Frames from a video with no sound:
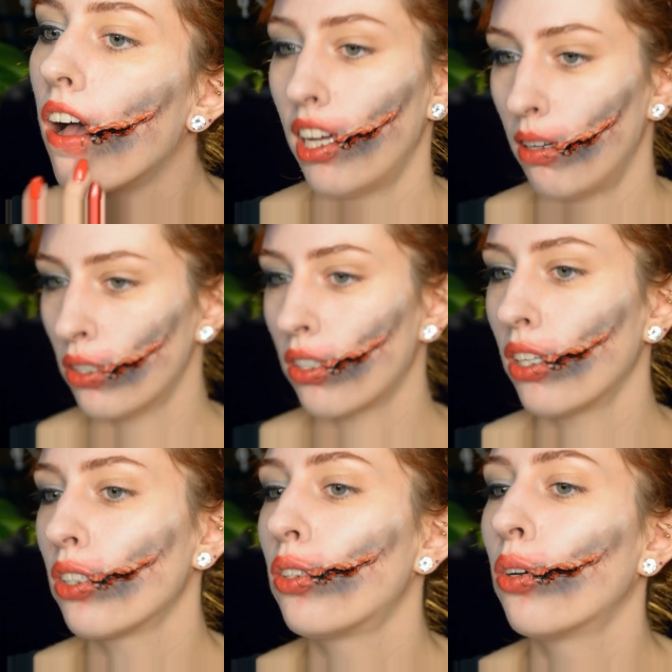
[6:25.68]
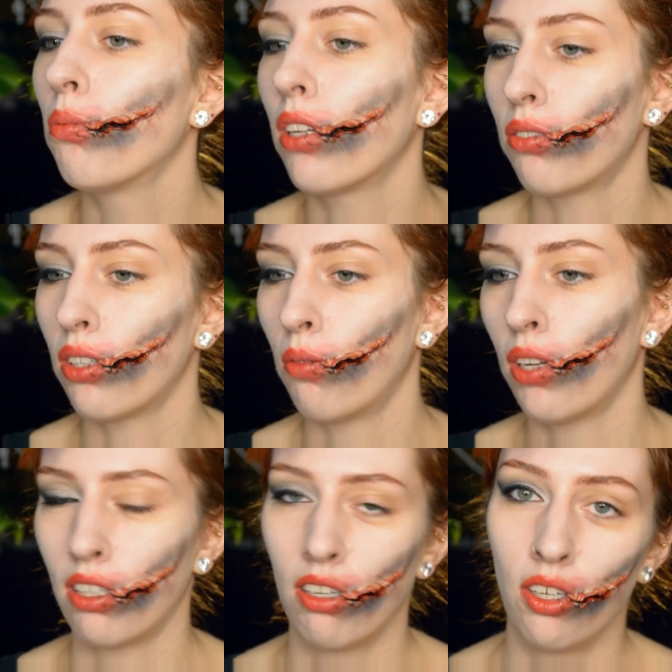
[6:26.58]
I'm just gonna assume that if someone
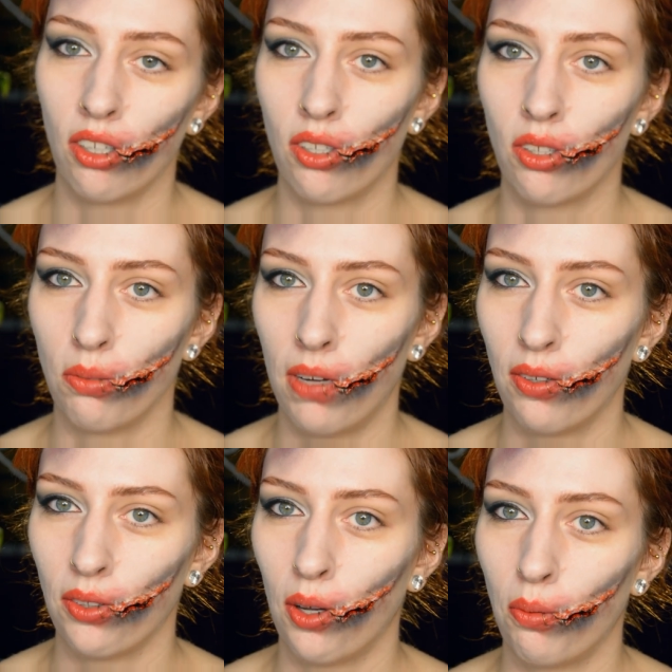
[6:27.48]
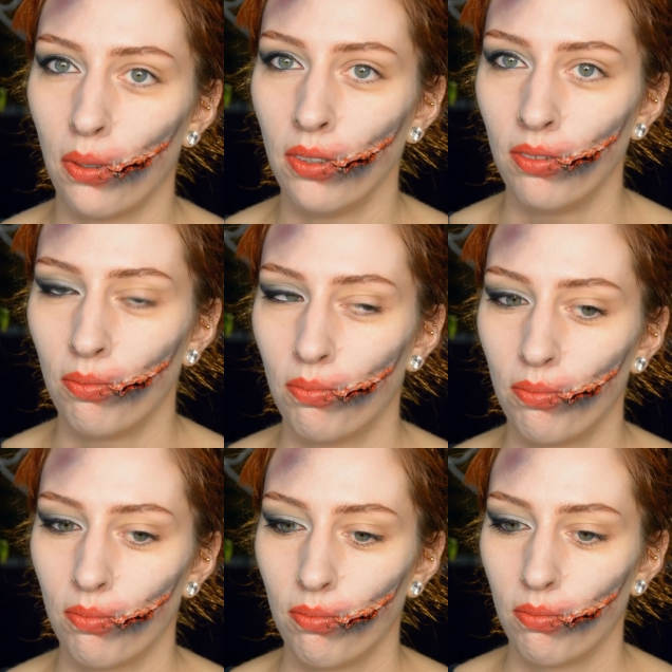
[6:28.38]
actually does cut your mouth open,
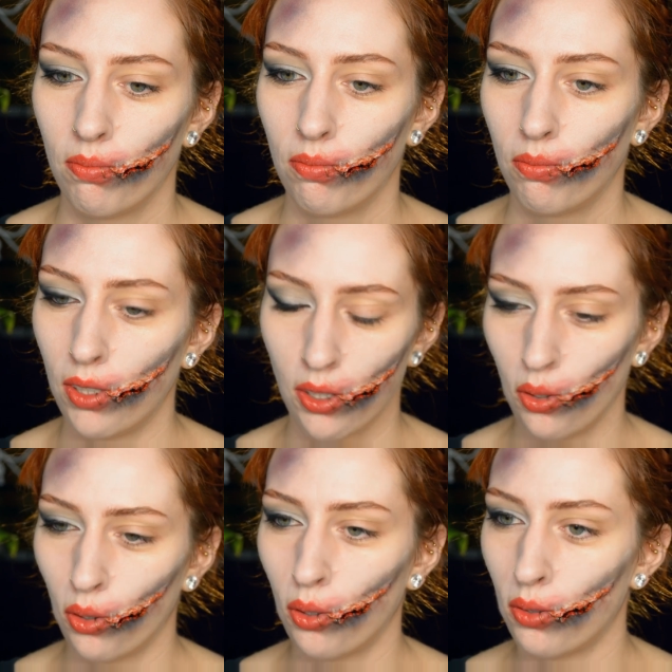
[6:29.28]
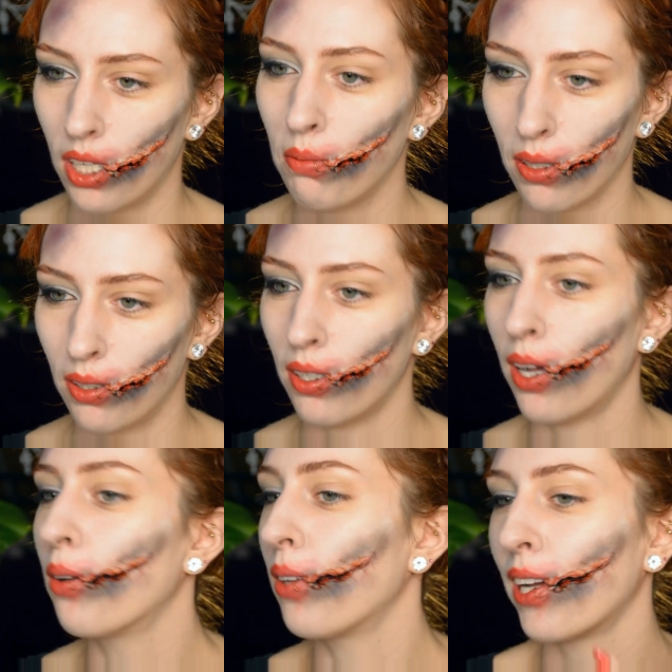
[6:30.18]
which is not a good thing, but you
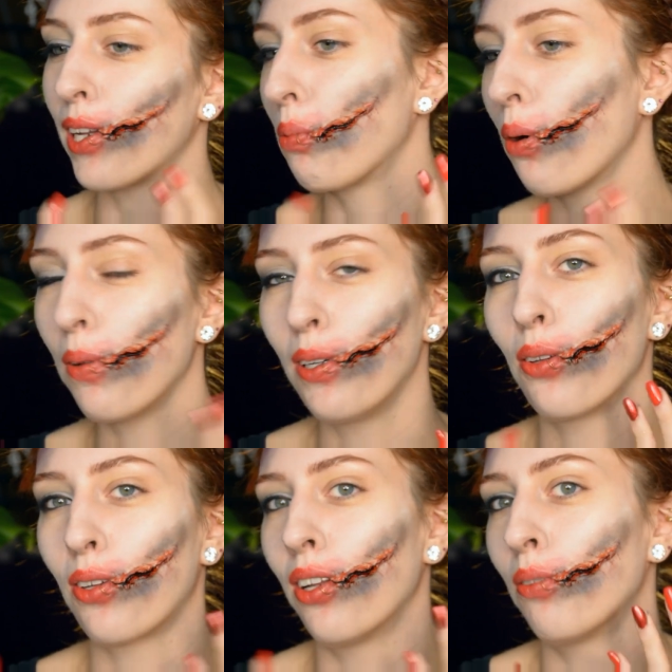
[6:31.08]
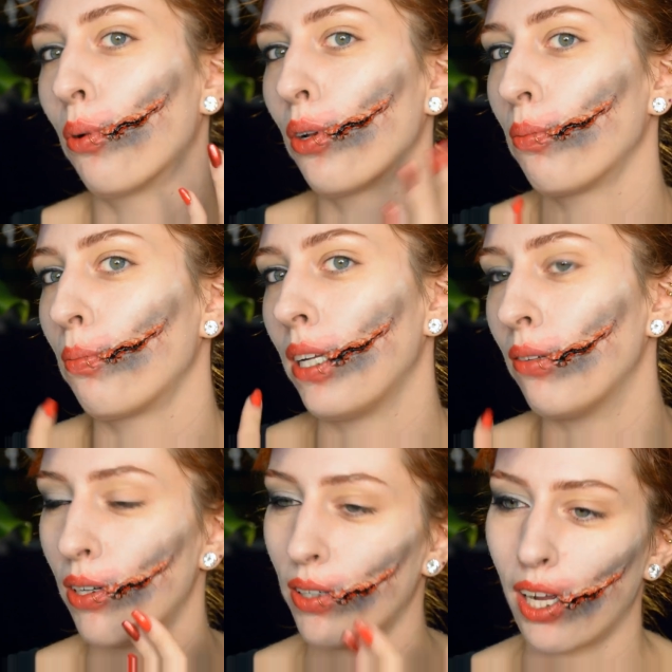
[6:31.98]
know, like they're probably not gonna bother
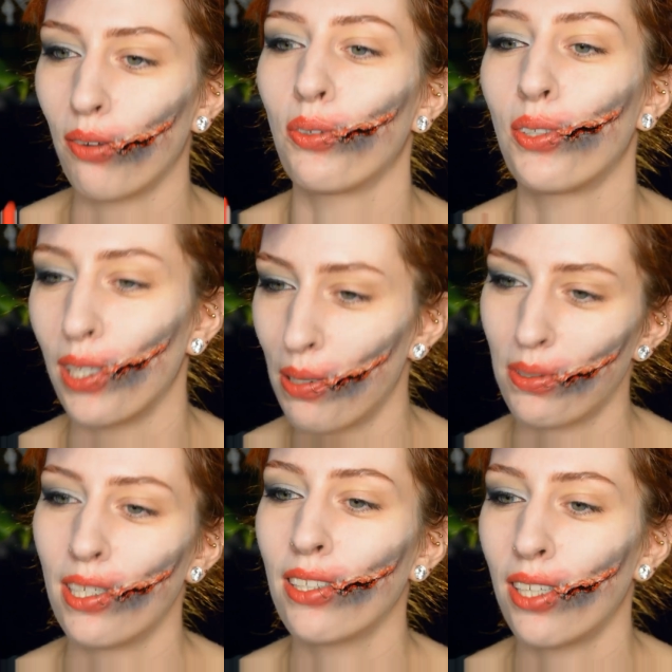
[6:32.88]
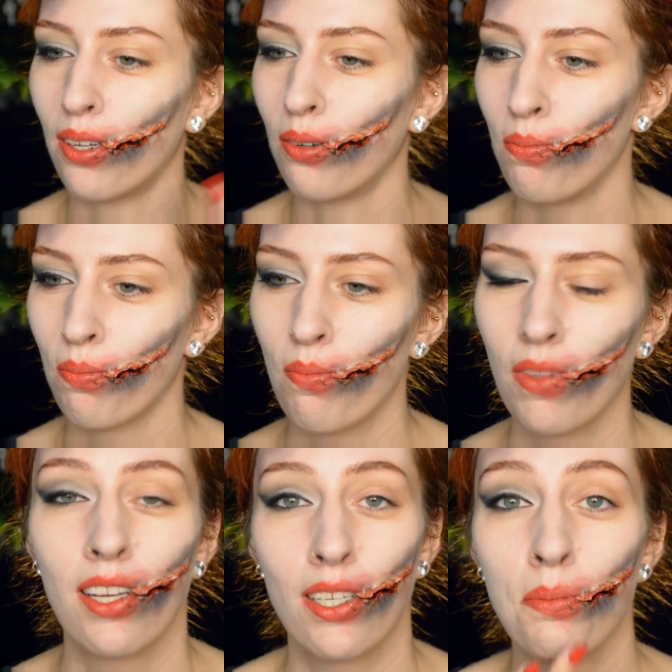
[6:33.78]
being very careful with your lipstick, so
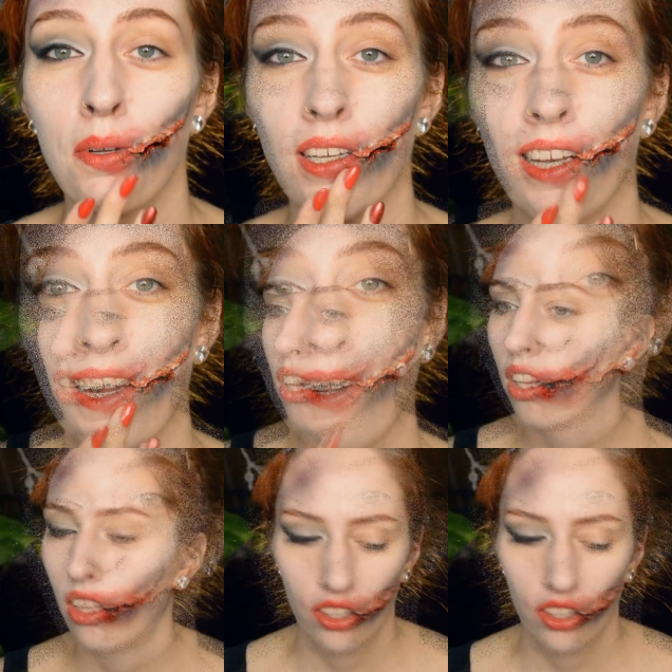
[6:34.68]
smudge it a little.